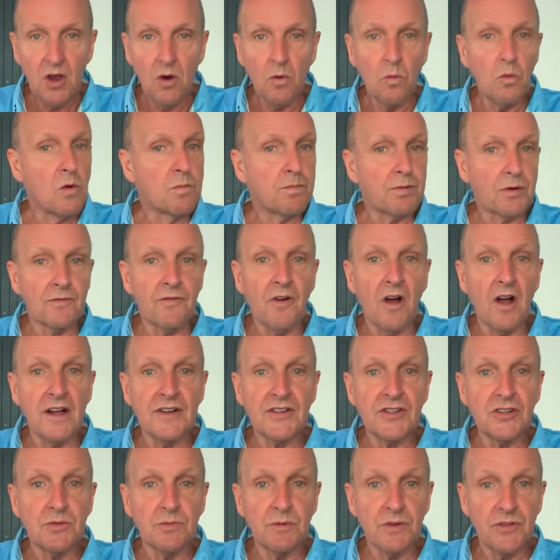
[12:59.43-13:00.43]
will
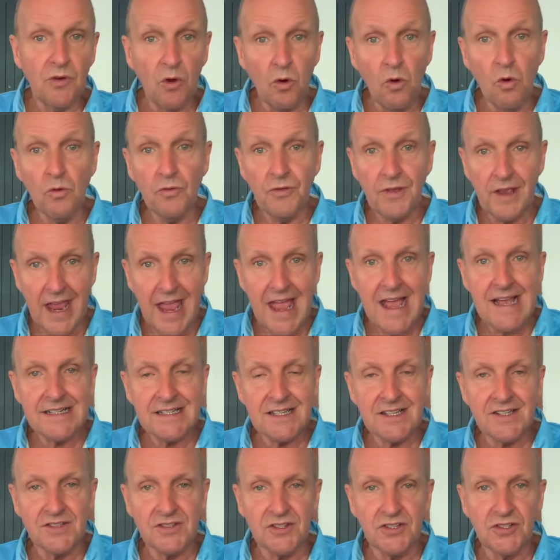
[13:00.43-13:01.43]
provide you with all the
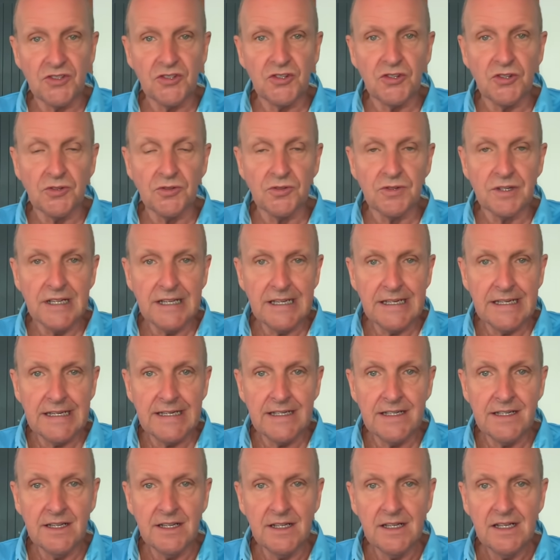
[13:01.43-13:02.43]
answers that you
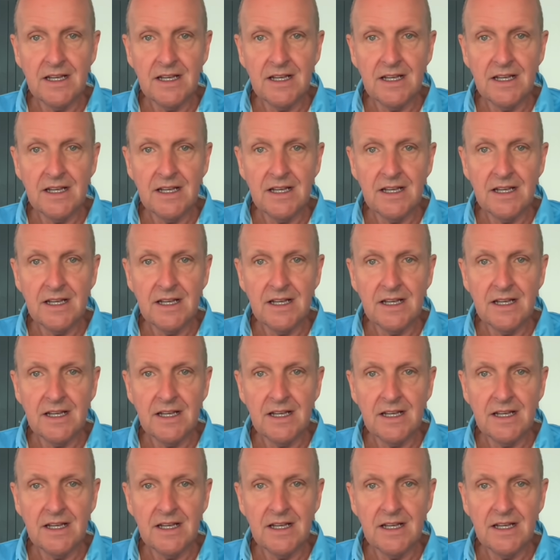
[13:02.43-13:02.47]
need.